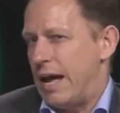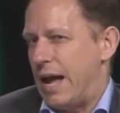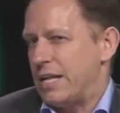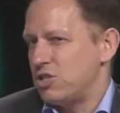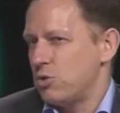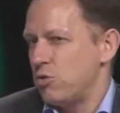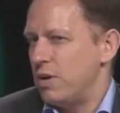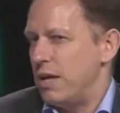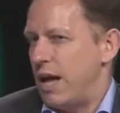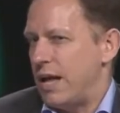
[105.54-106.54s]
and so, there,
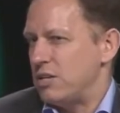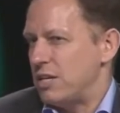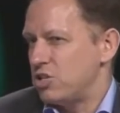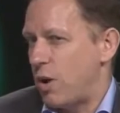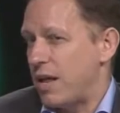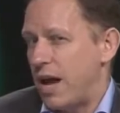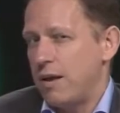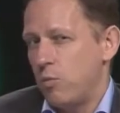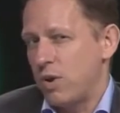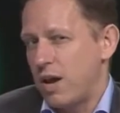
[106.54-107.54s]
and, and so I, I,
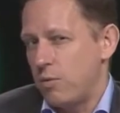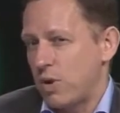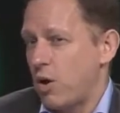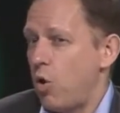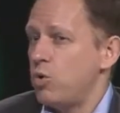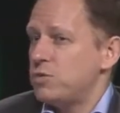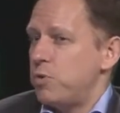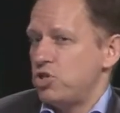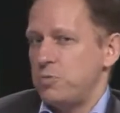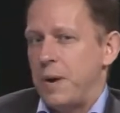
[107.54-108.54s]
what, I, what I always
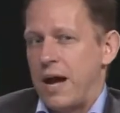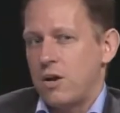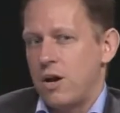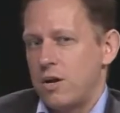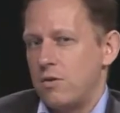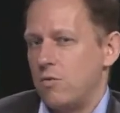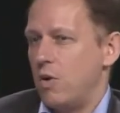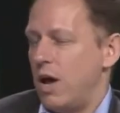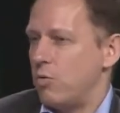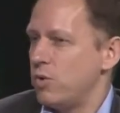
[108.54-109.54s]
push back on
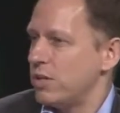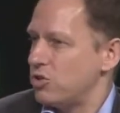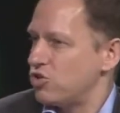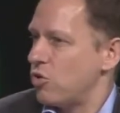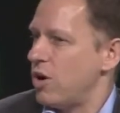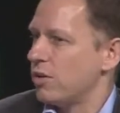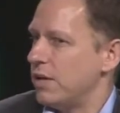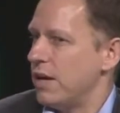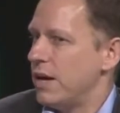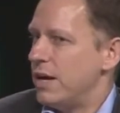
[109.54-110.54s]
uh, really strongly